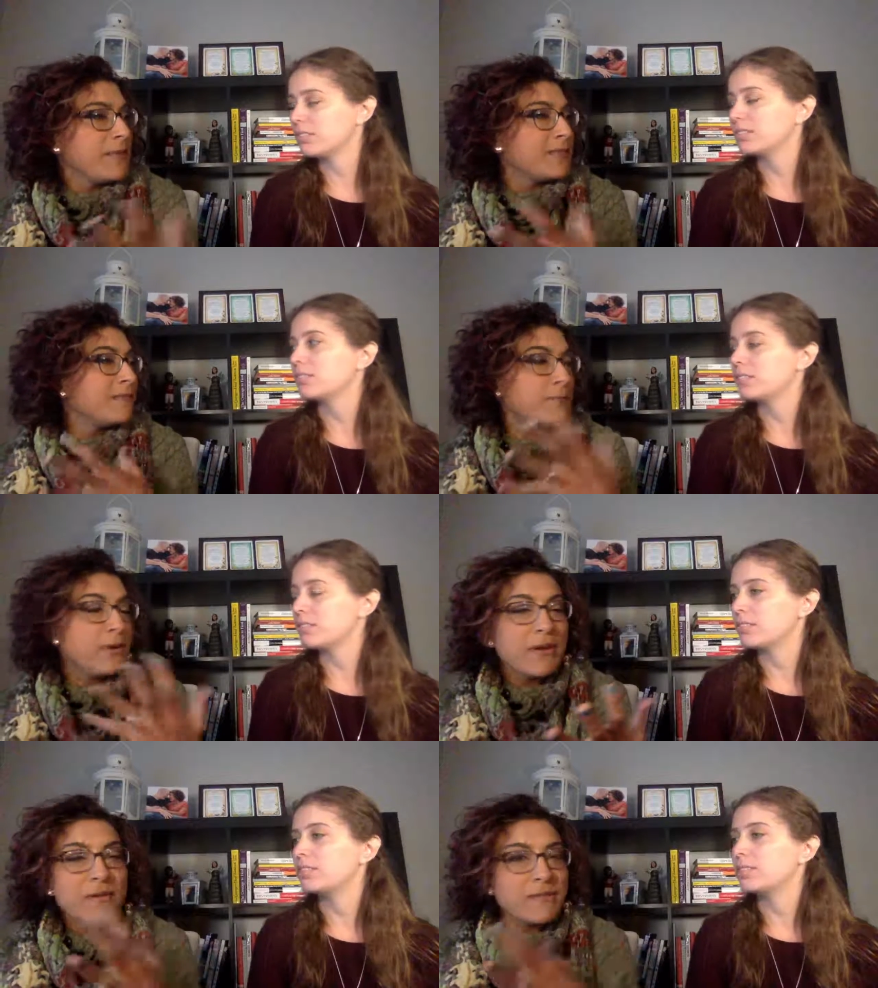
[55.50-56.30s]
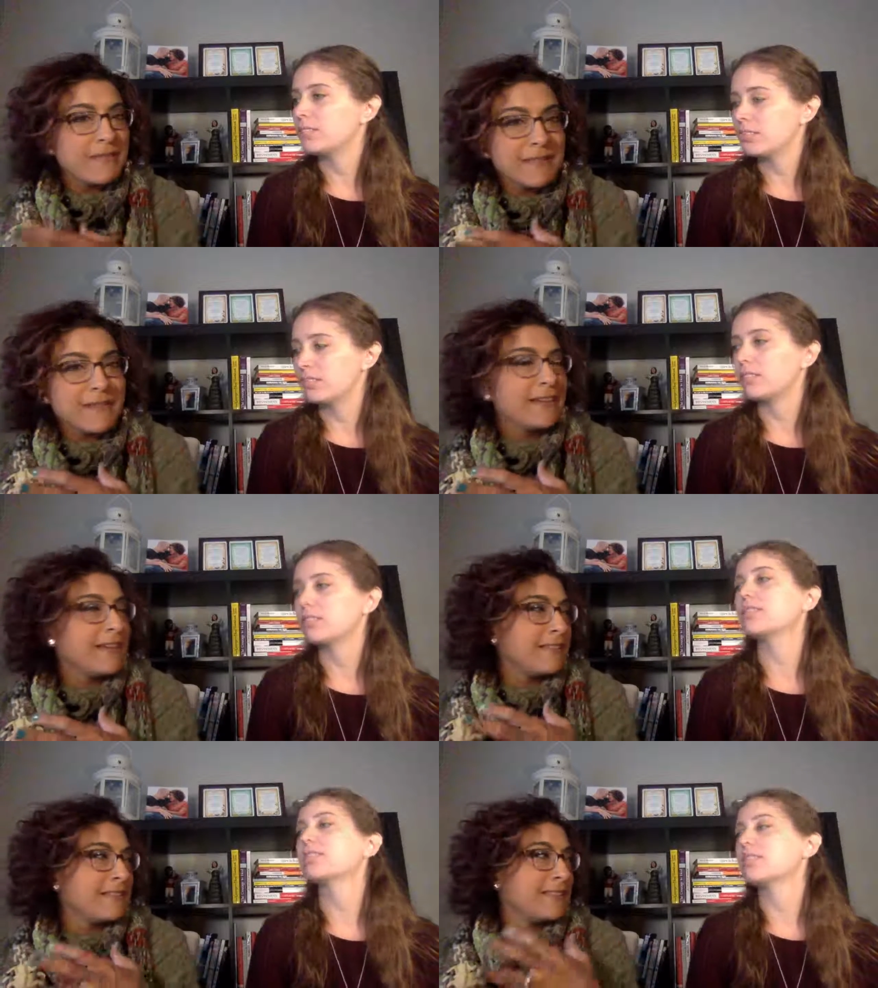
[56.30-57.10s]
Speaker 1: its pros, its
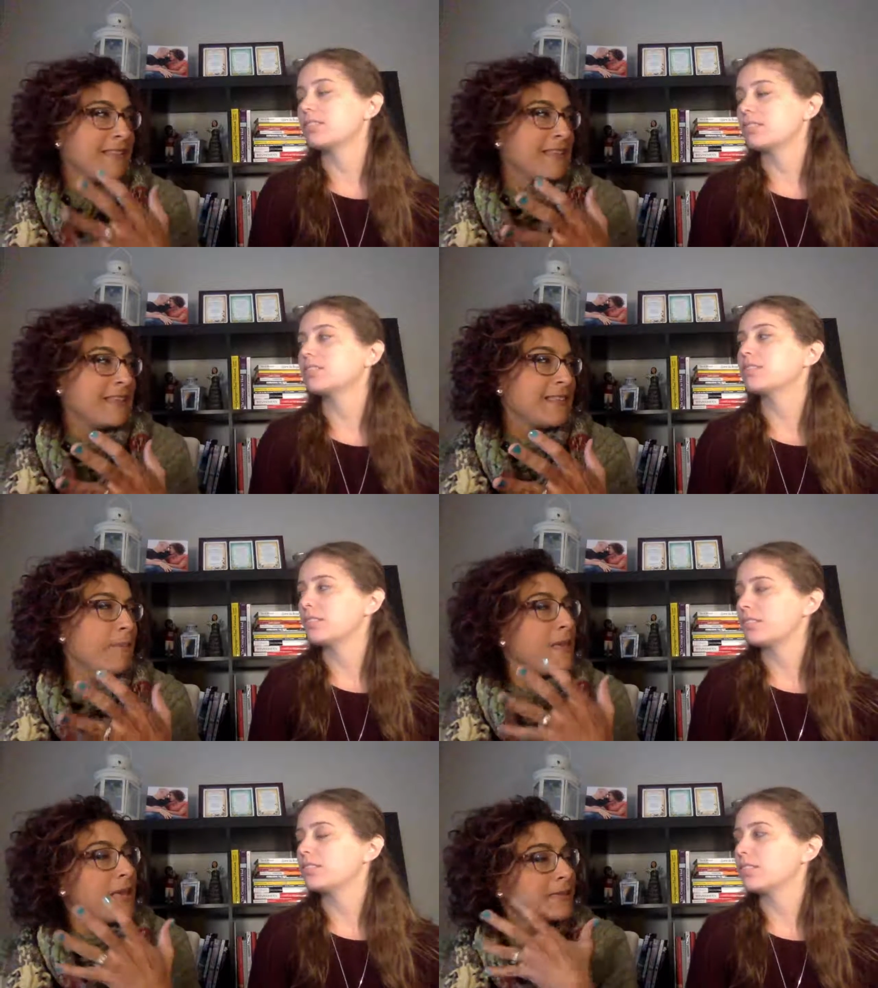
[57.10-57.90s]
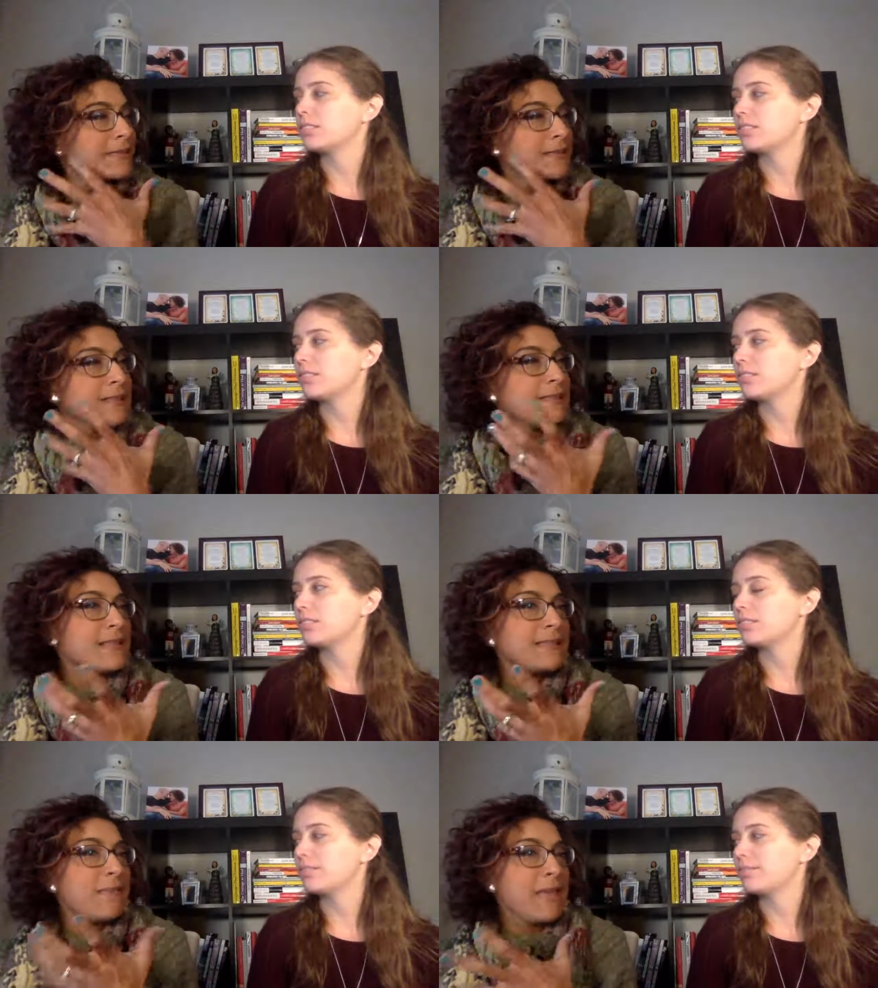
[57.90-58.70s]
cons, the thing that makes the
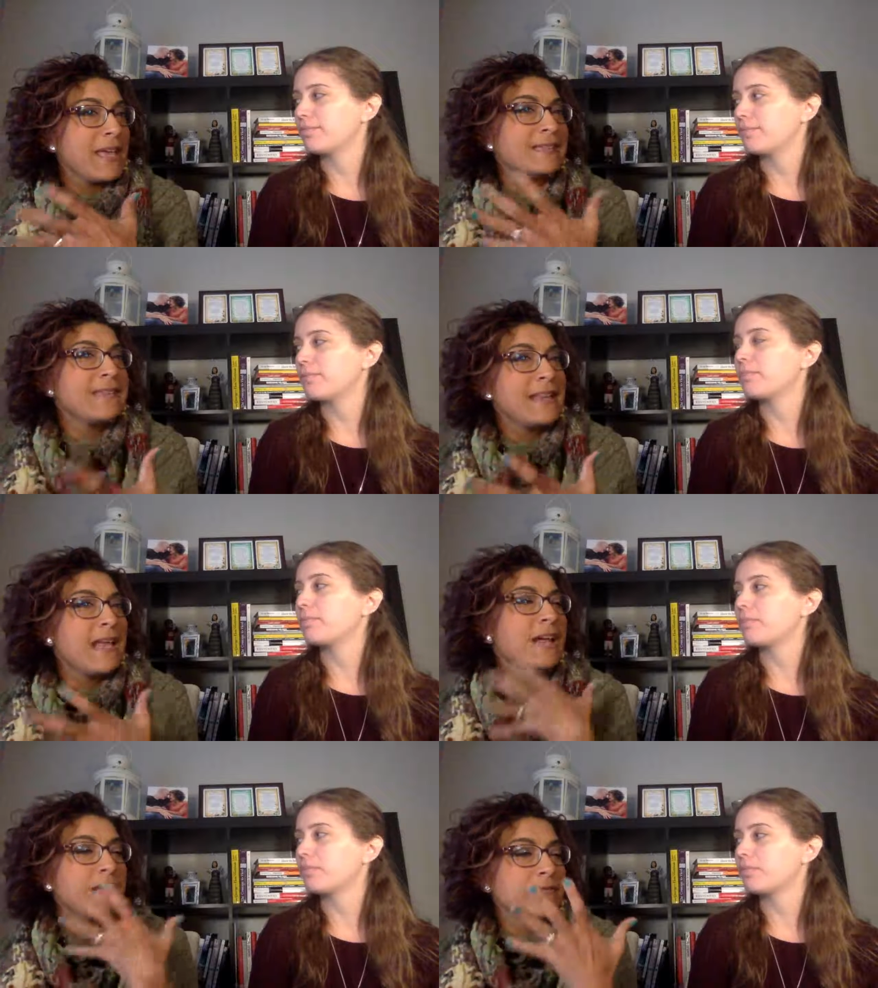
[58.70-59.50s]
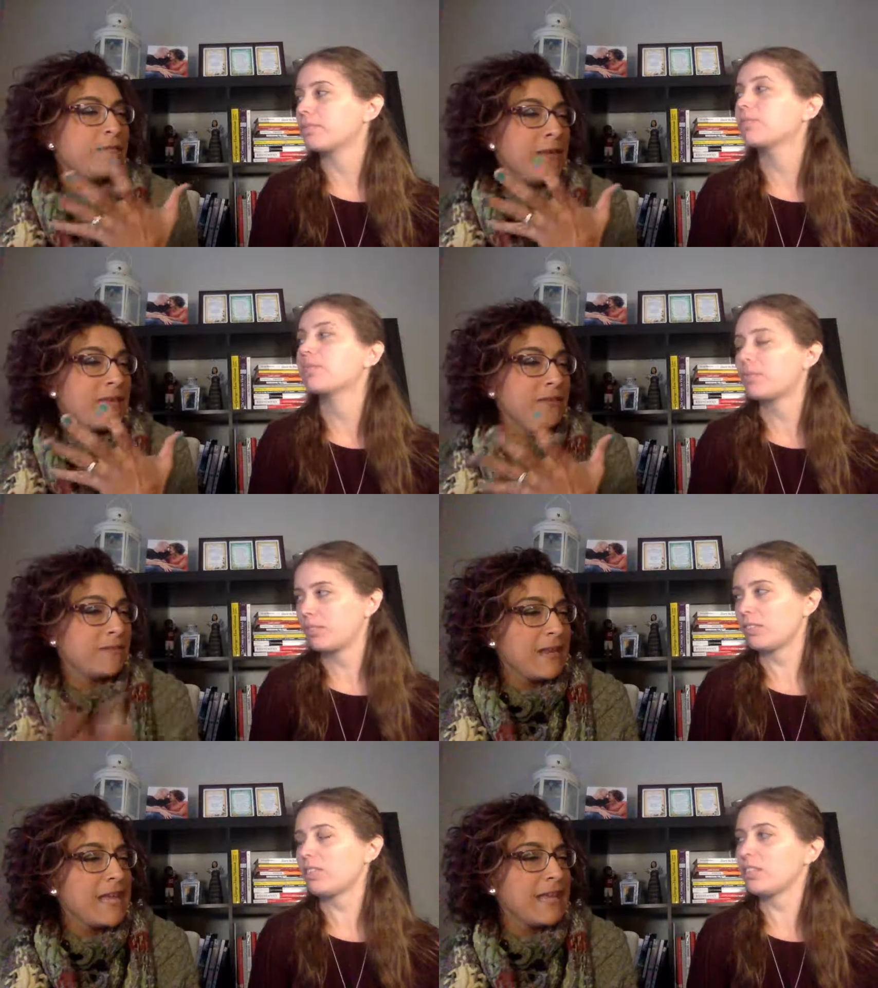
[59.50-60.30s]
things that make it stand out, make
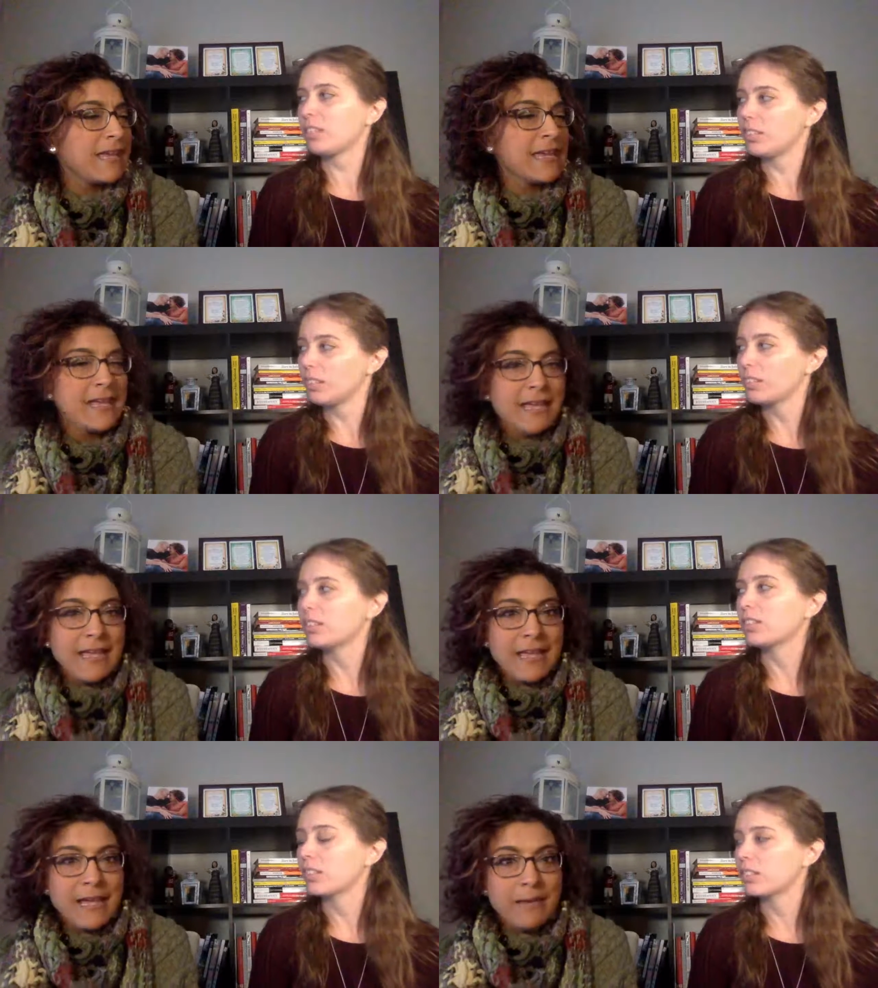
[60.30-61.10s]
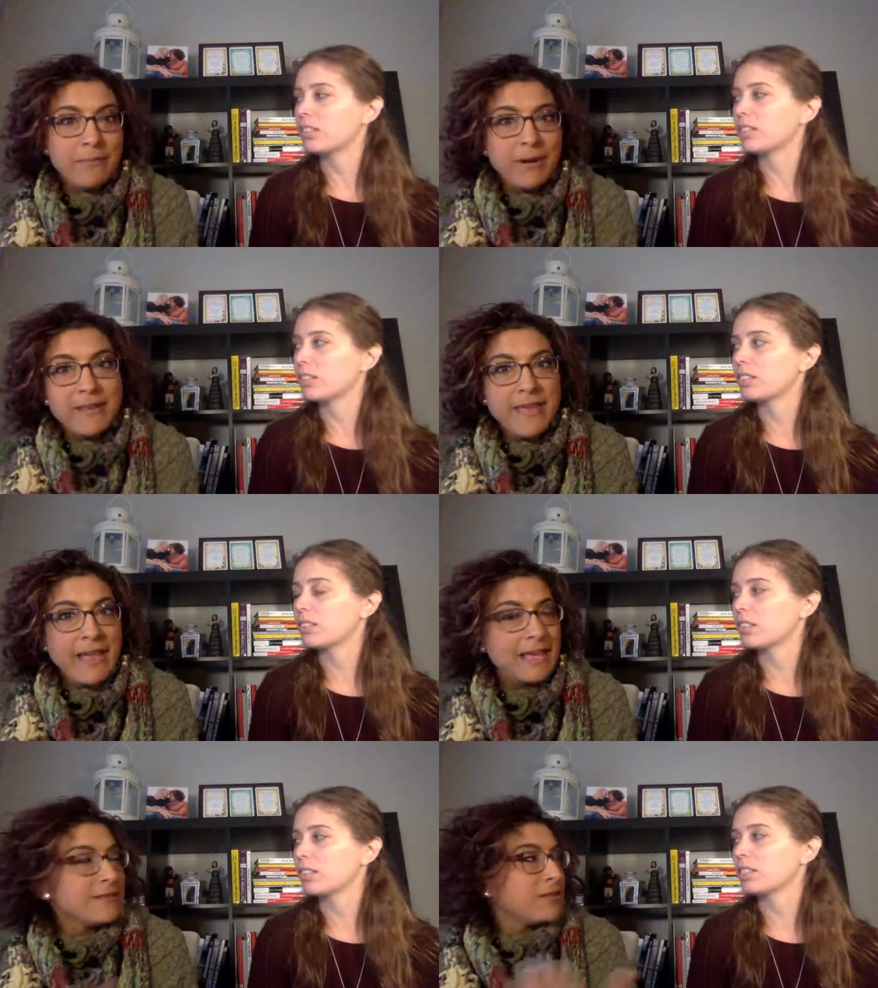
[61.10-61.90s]
unique. Um, part of that
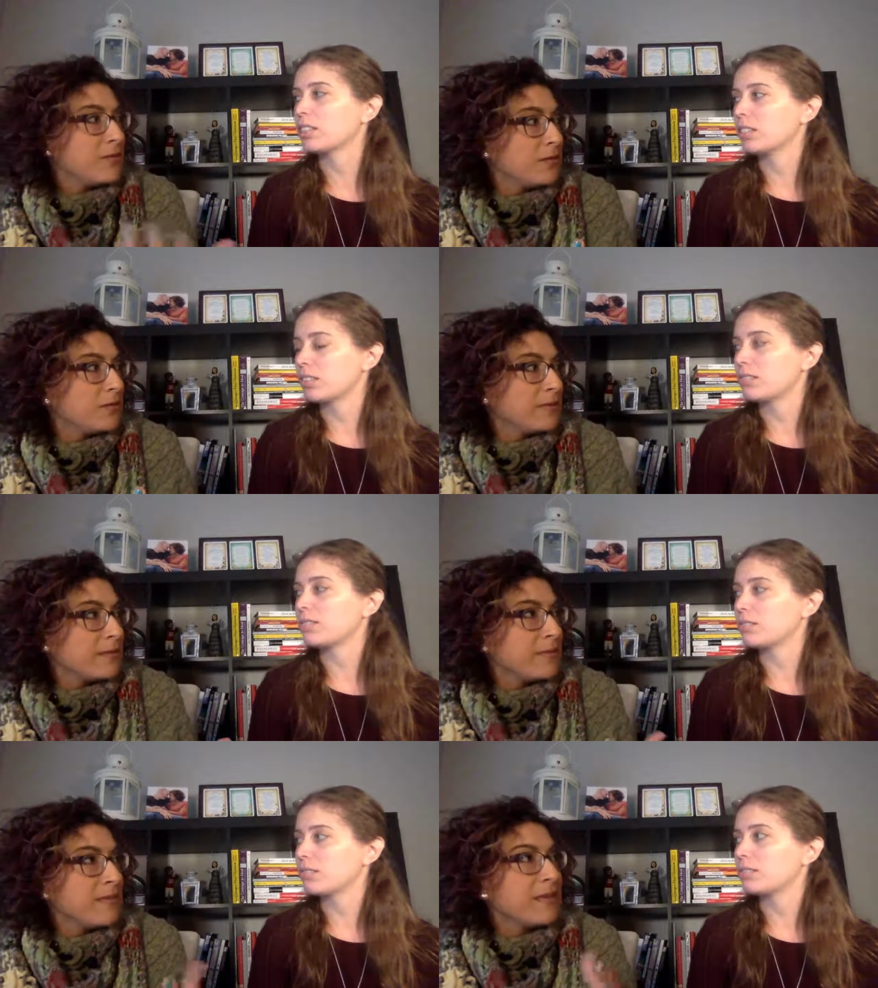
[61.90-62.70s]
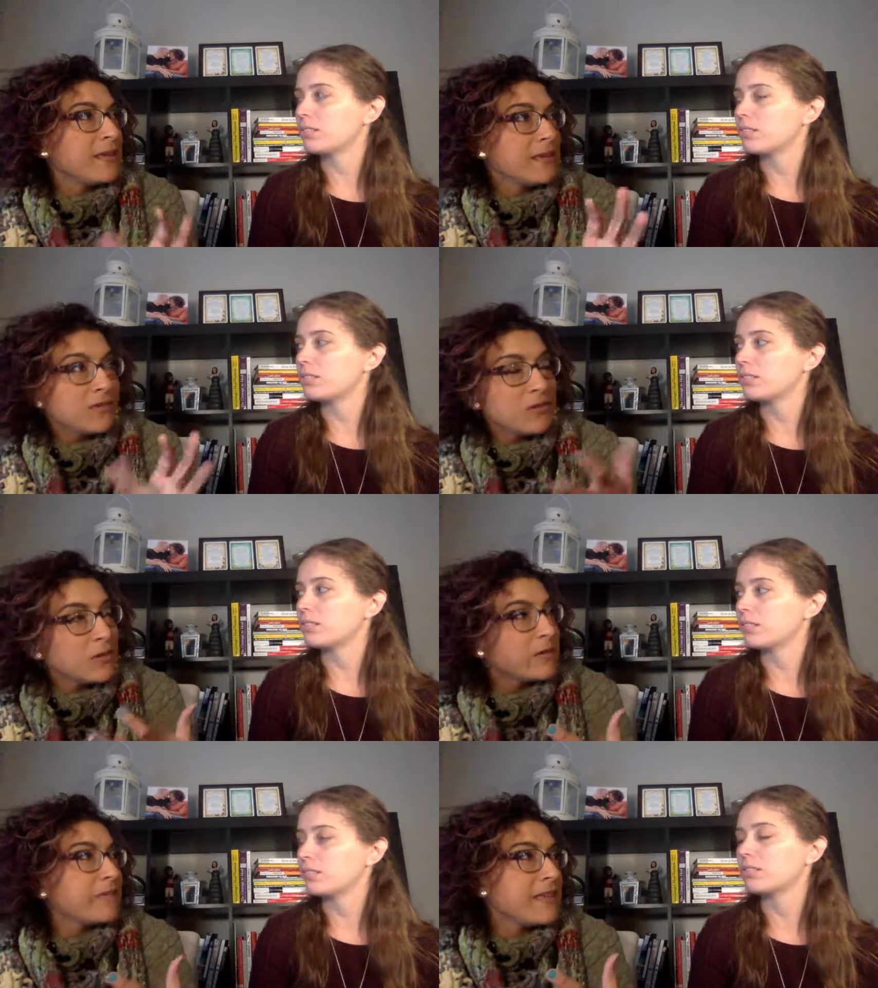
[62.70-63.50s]
has to do with some of the
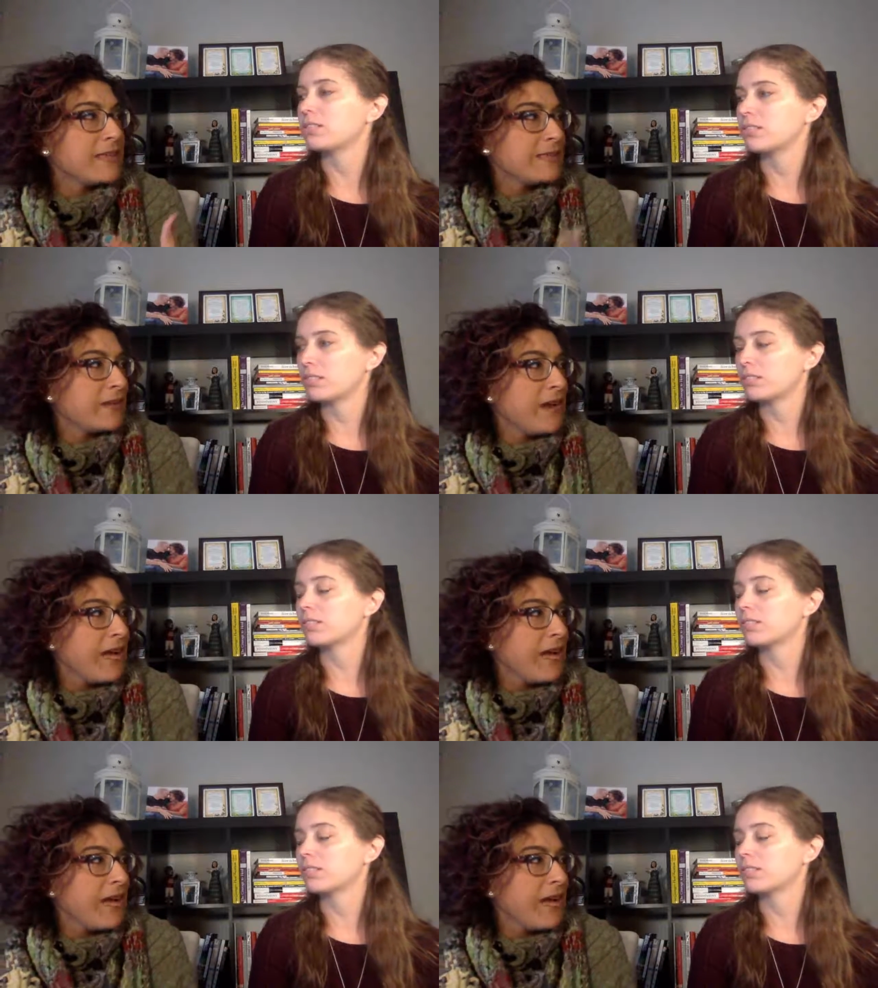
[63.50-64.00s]
historical things that